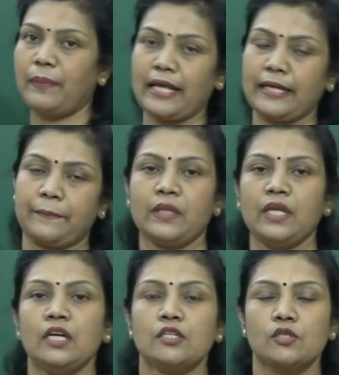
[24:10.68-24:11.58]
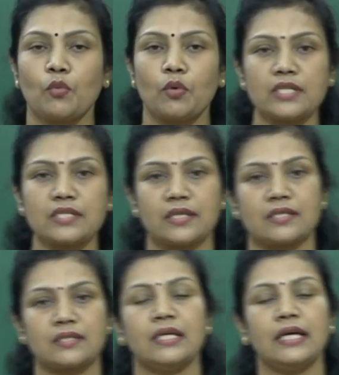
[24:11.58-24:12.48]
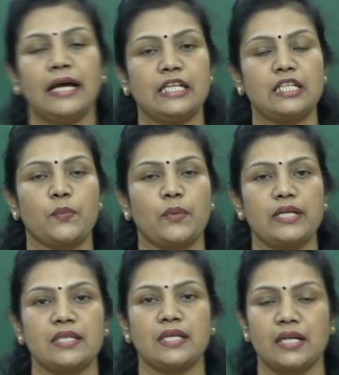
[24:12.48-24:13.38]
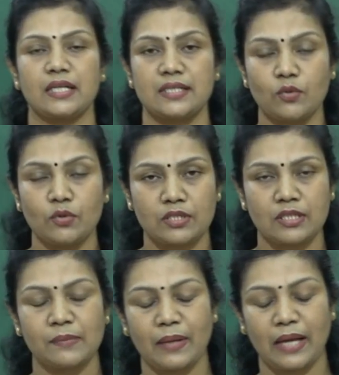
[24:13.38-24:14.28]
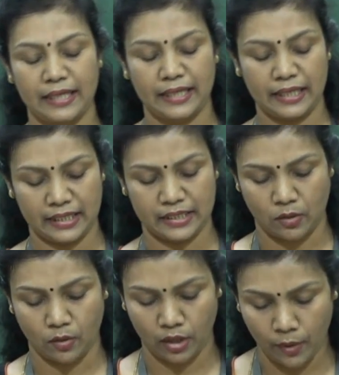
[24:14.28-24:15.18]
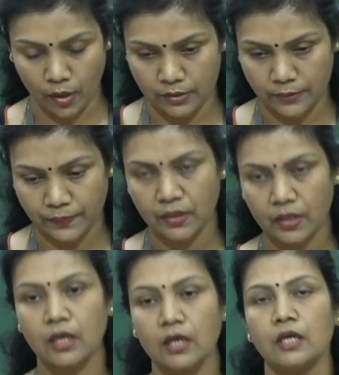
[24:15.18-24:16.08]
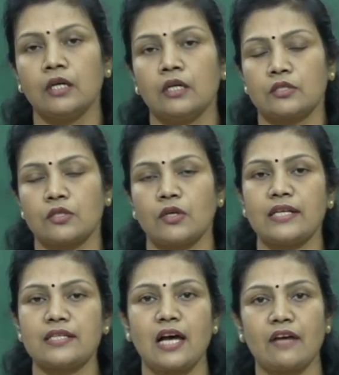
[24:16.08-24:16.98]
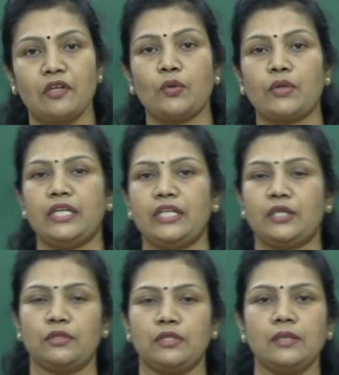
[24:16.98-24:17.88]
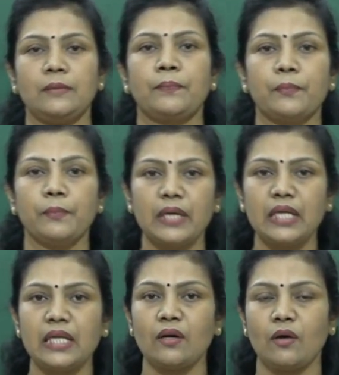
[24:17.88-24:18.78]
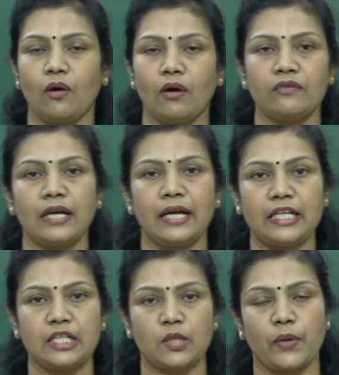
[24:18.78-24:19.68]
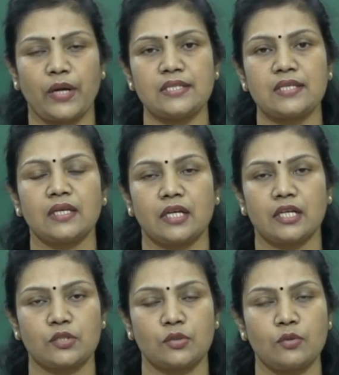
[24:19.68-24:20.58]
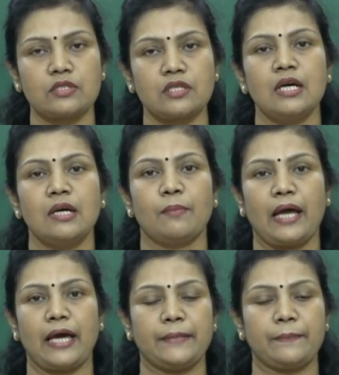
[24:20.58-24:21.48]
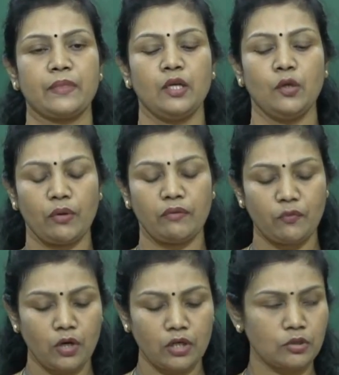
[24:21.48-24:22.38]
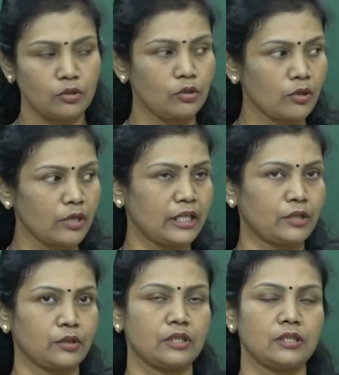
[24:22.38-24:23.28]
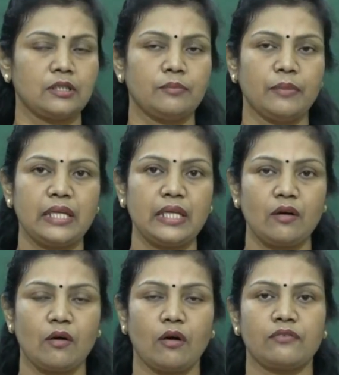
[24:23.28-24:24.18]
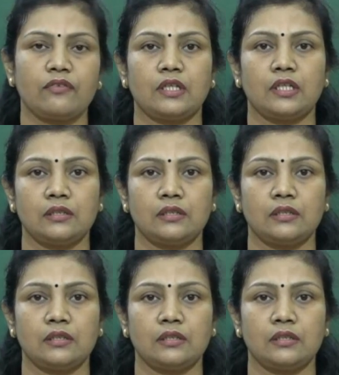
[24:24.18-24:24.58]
planning. So what is this Enterprise Resource Planning is all about? So let us have a look into the meaning of Enterprise Resource Planning. When we want to look into the meaning of